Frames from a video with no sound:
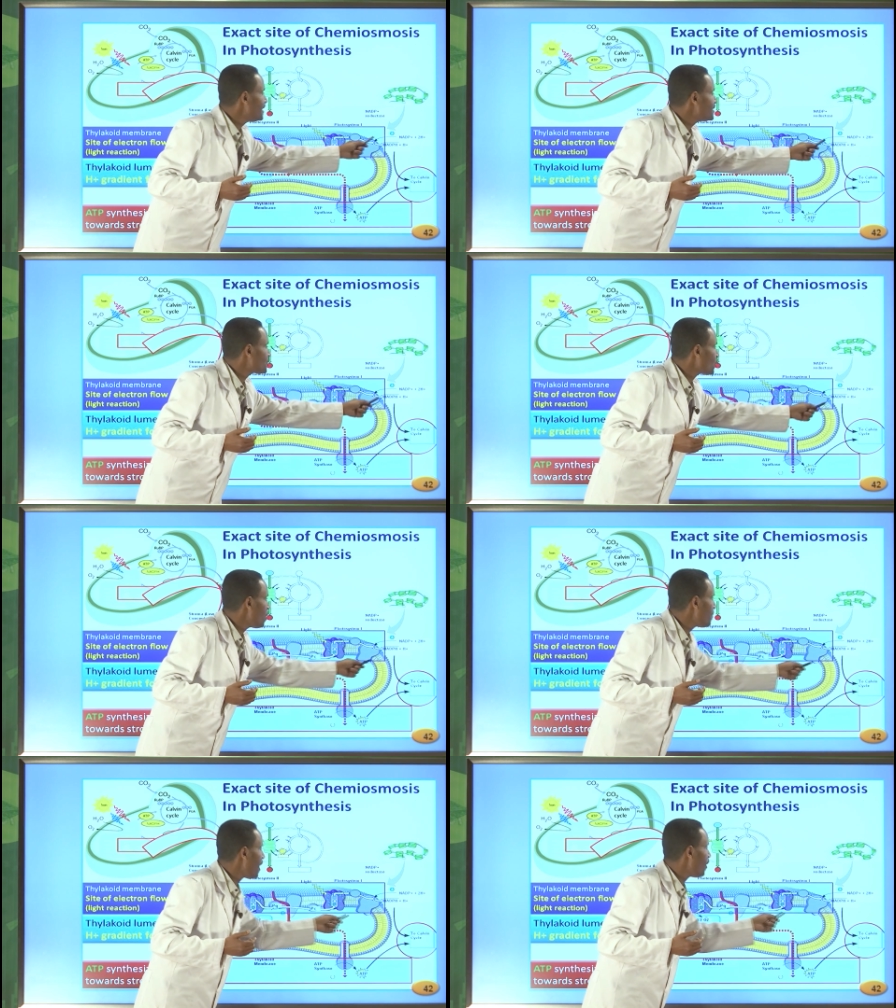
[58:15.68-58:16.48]
the
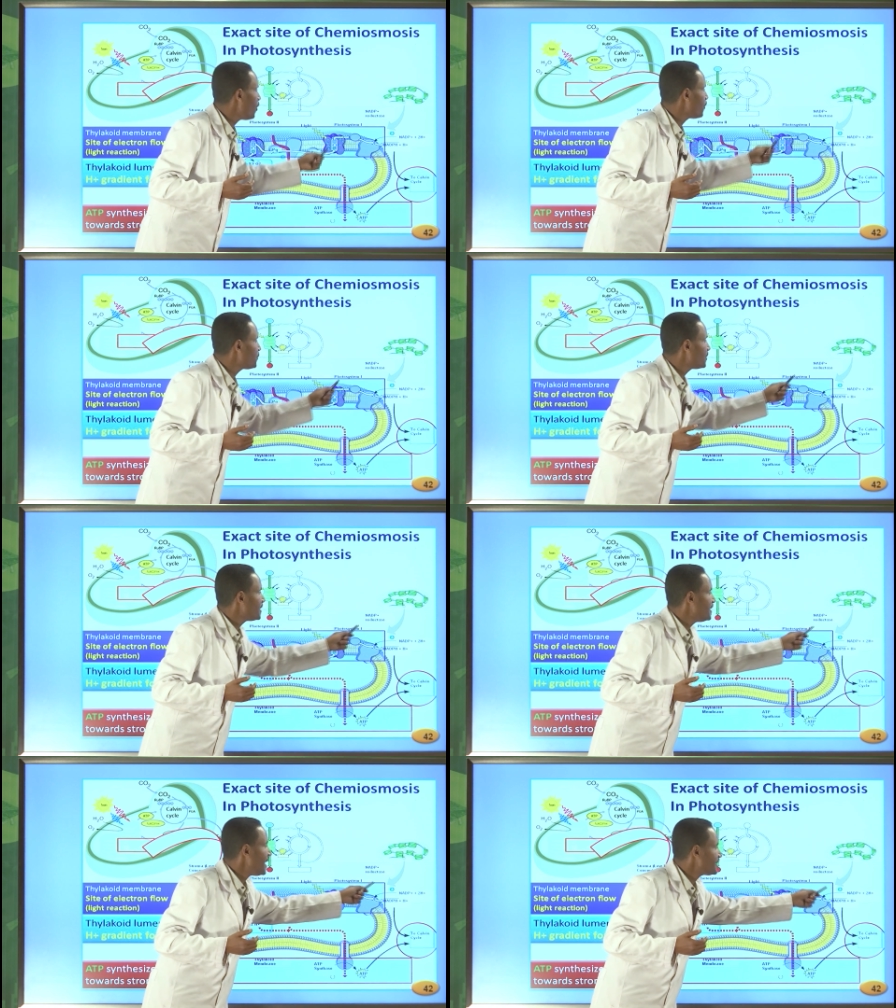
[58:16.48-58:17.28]
stroma of
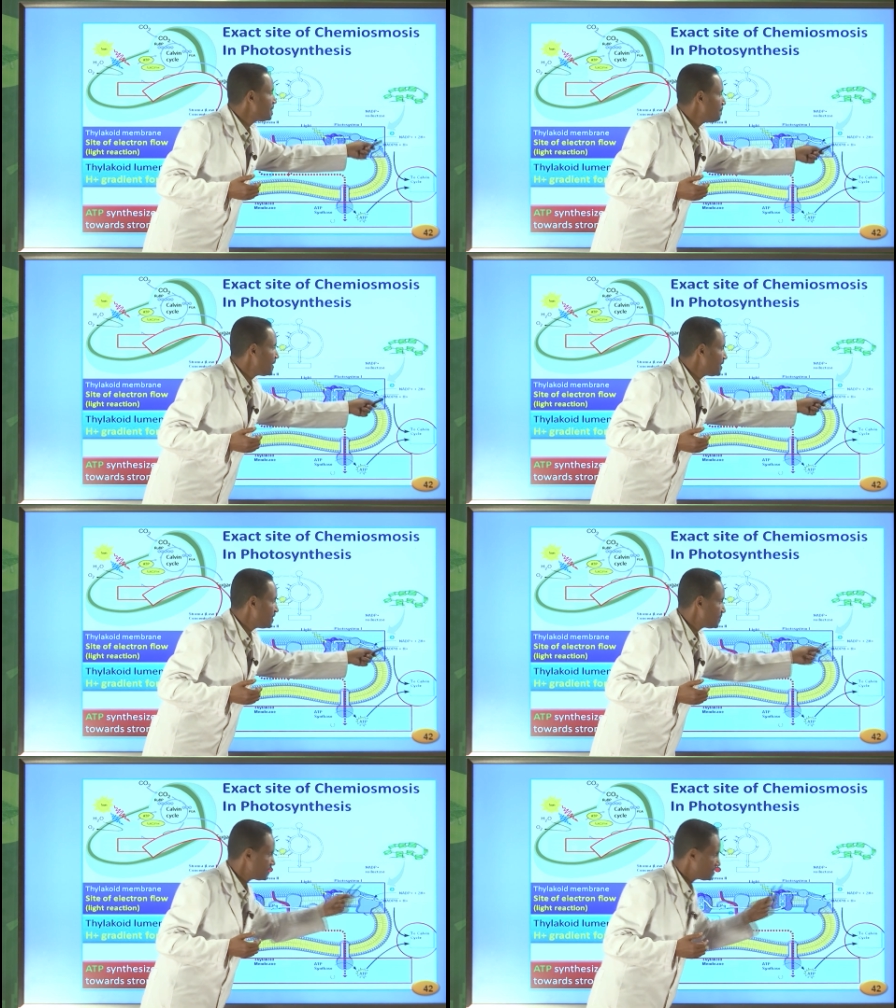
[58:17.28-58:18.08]

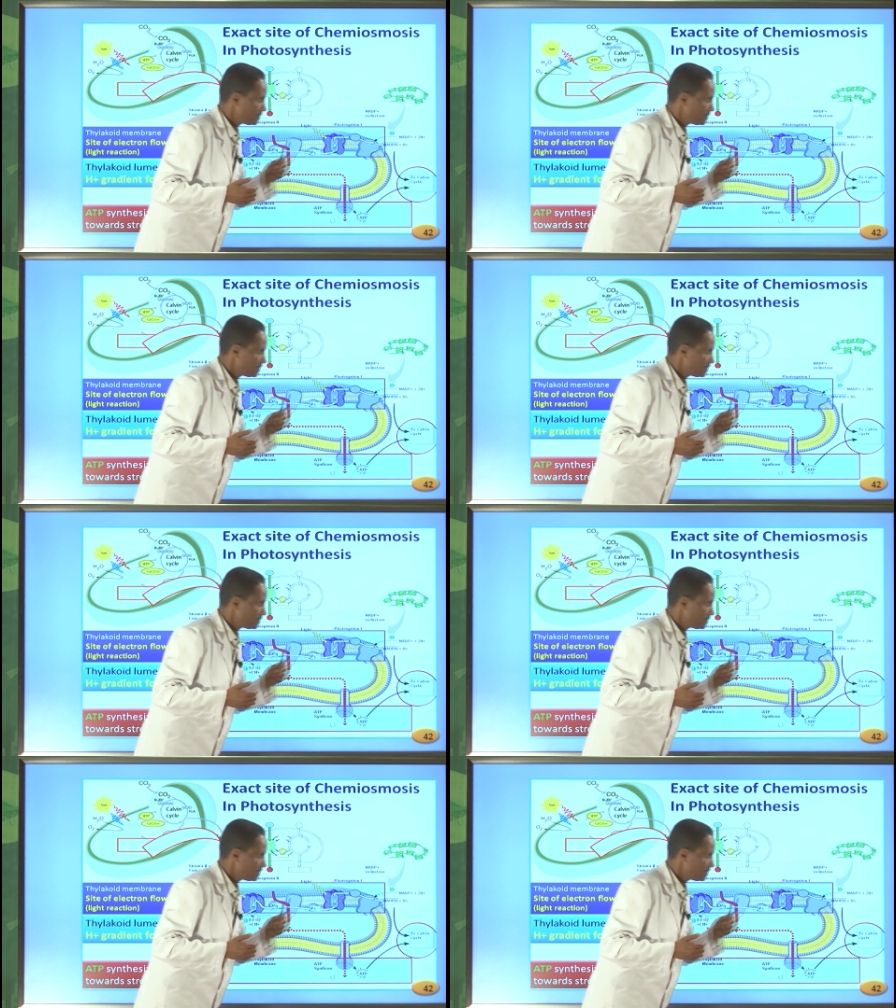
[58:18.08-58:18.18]
light-dependent